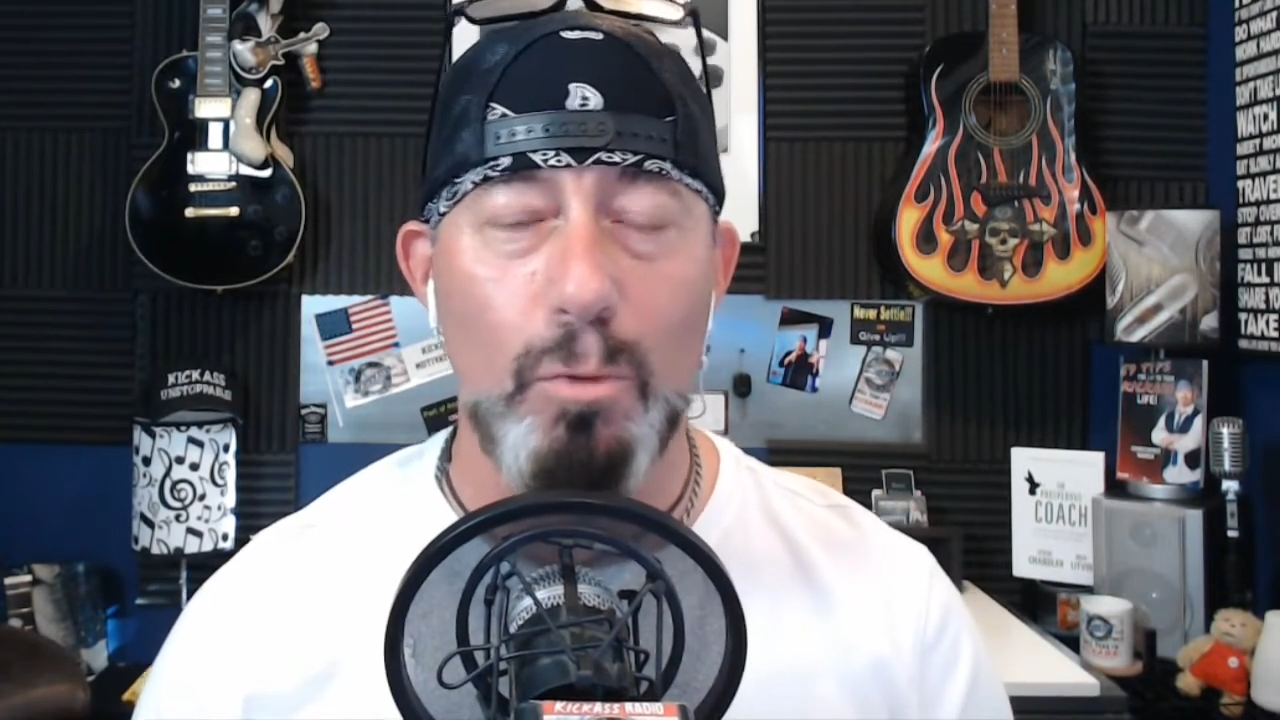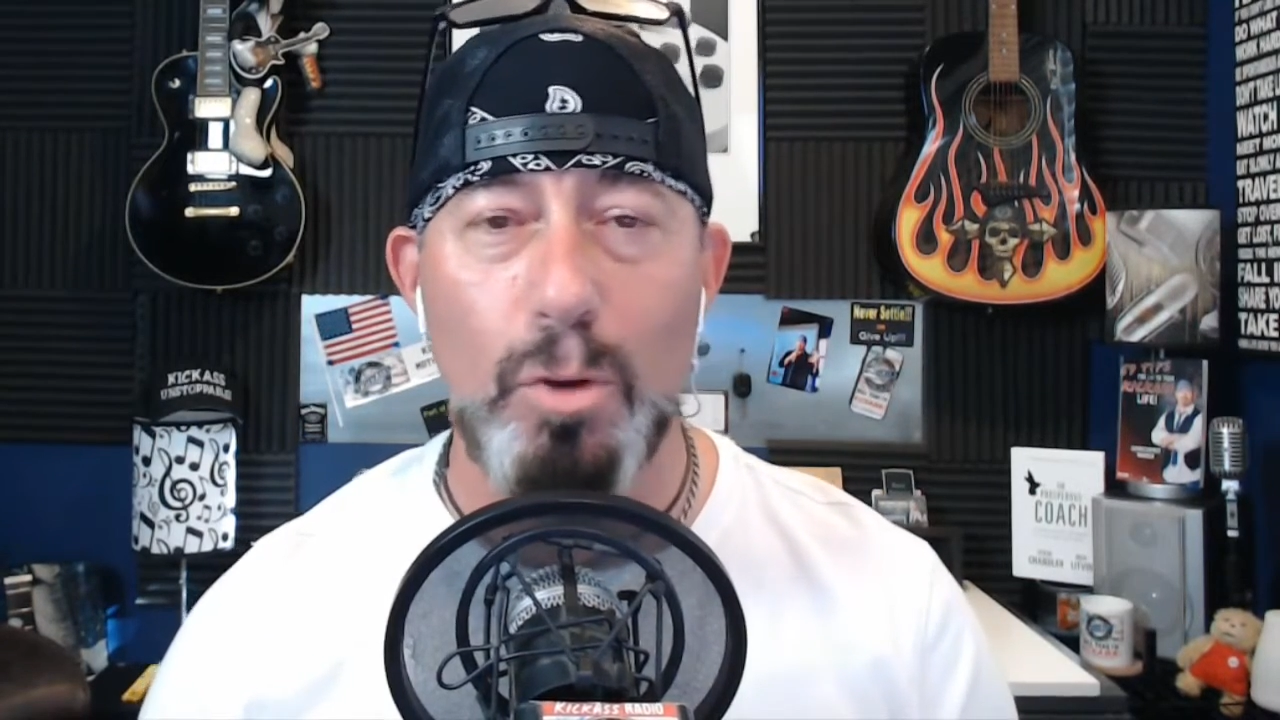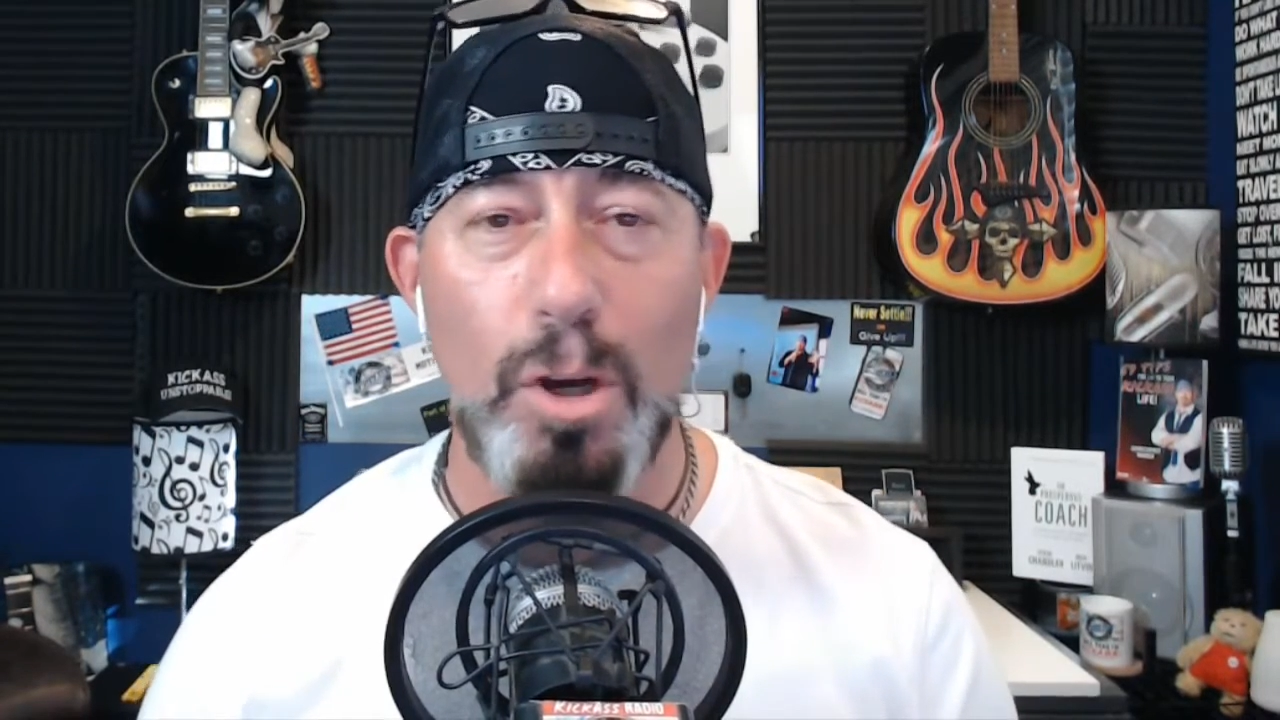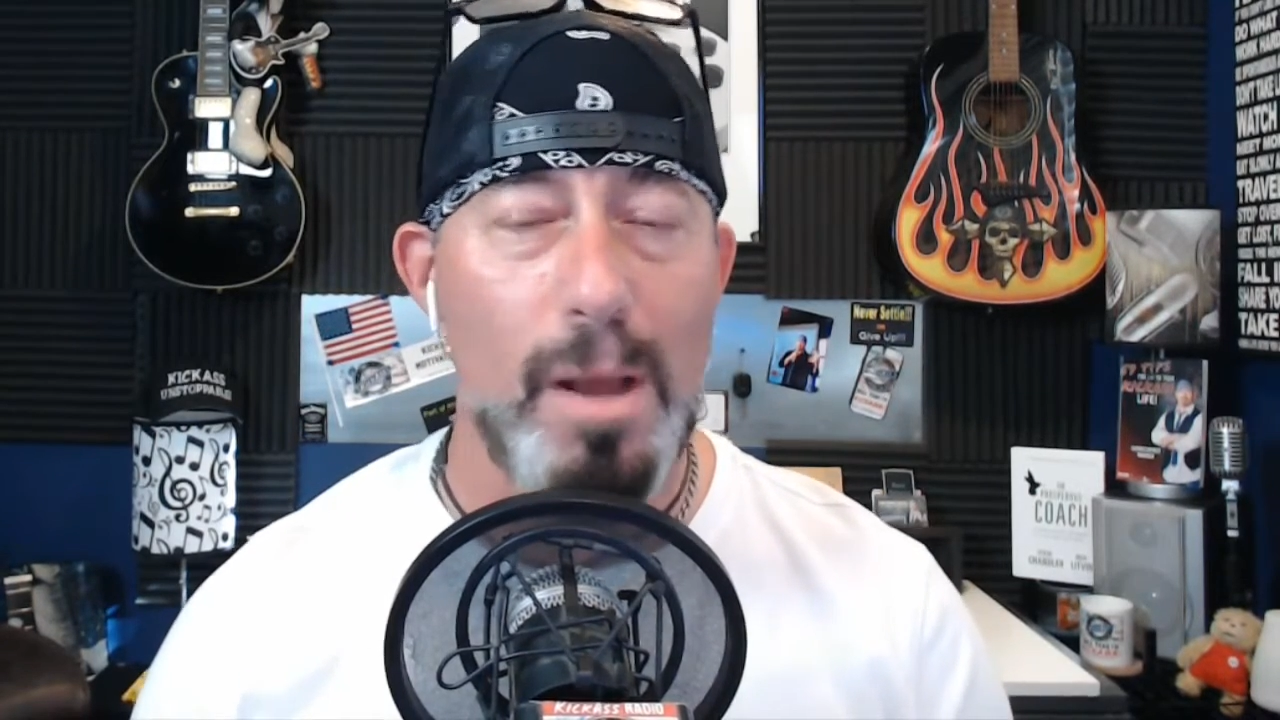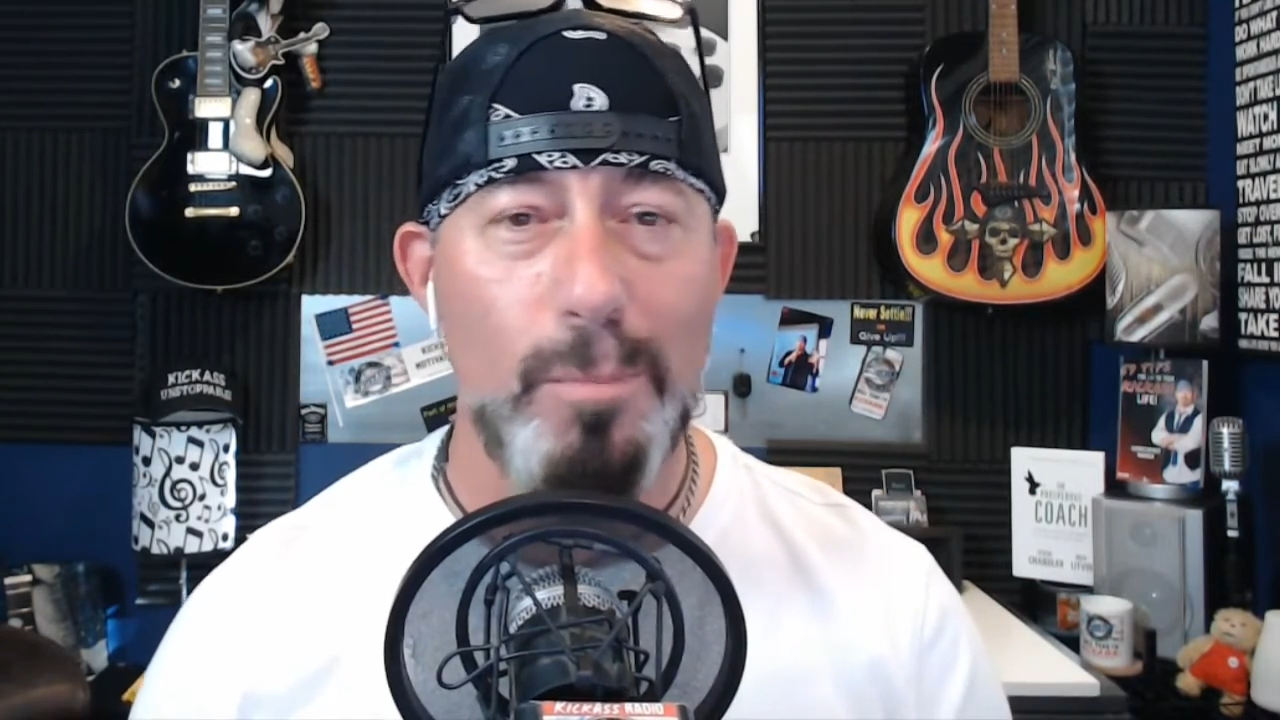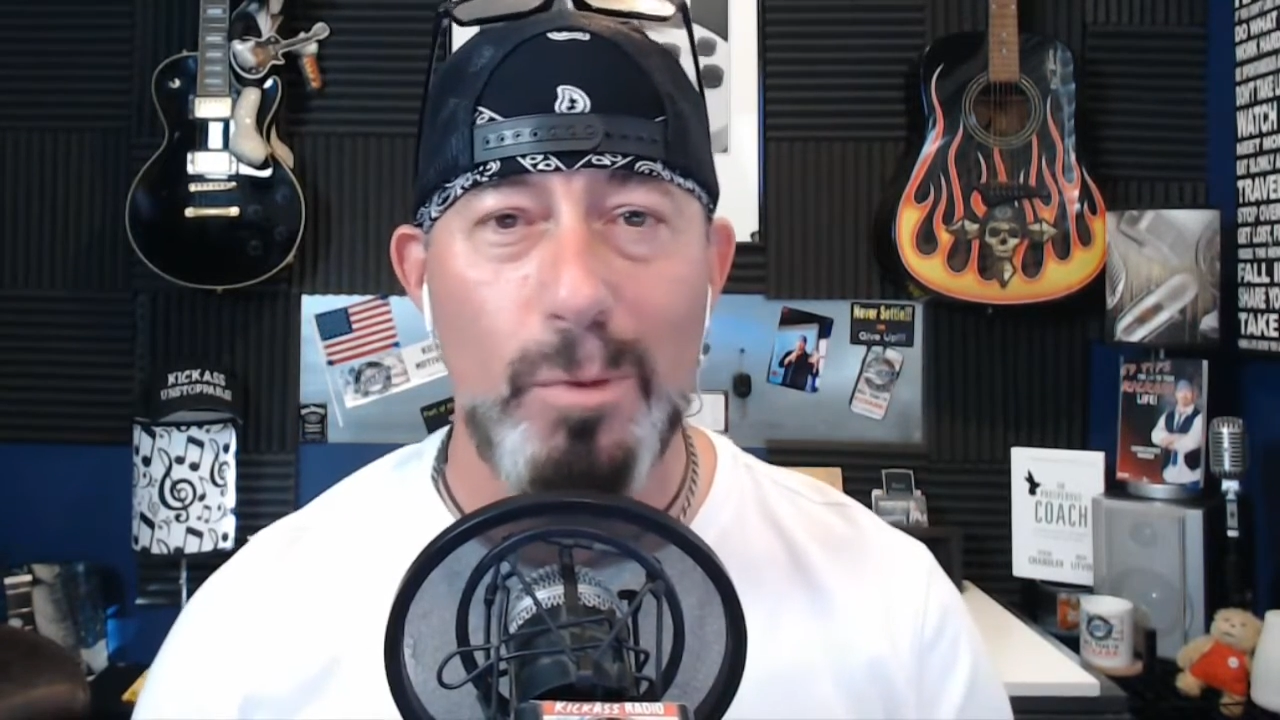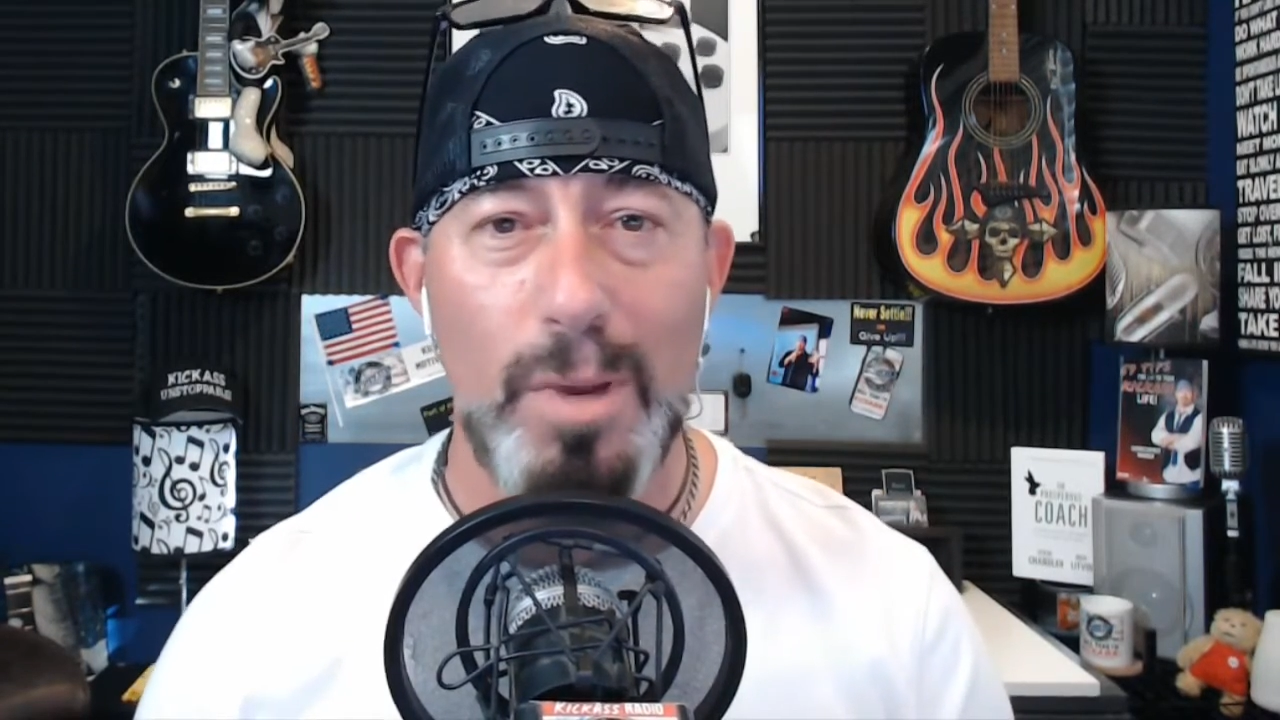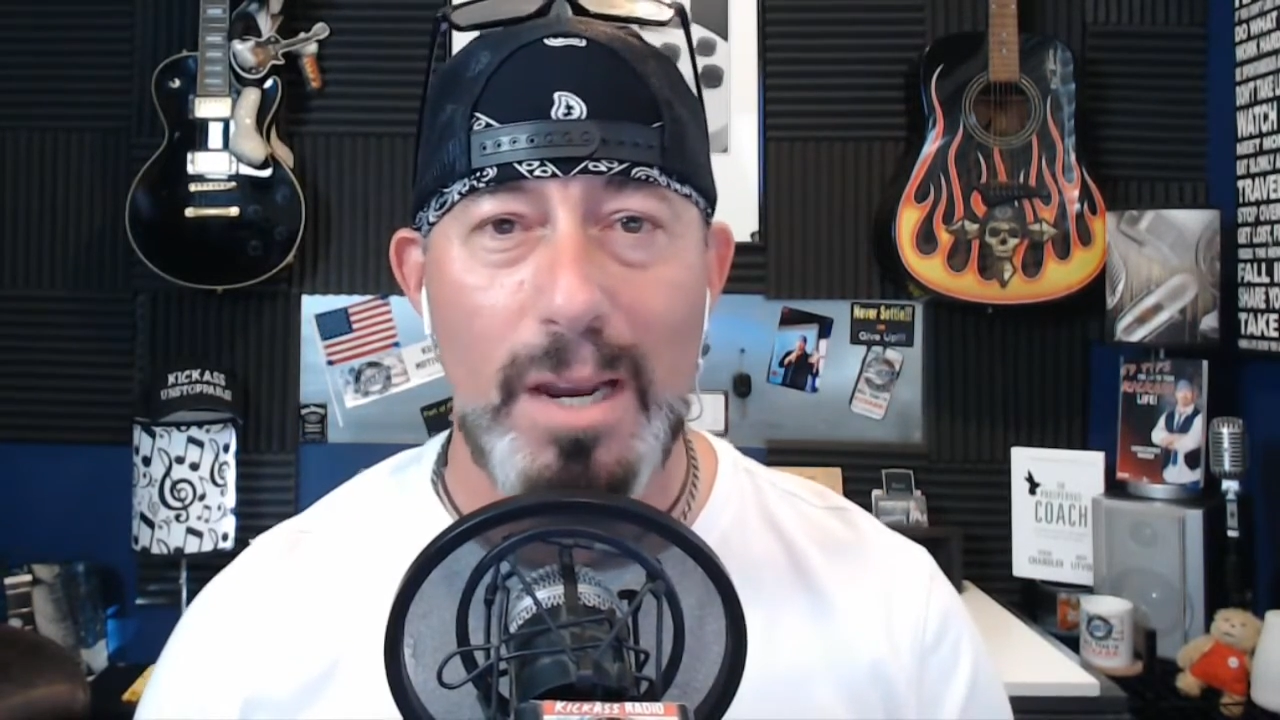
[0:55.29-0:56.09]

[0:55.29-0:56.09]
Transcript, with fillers: good I'm doing